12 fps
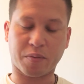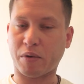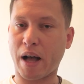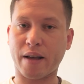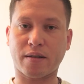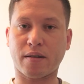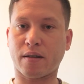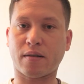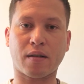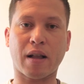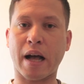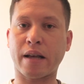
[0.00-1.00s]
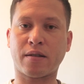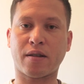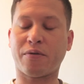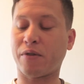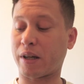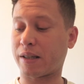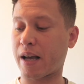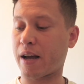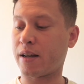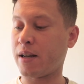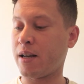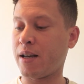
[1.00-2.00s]
plastics, glass, stuff like
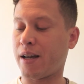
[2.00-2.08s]
that.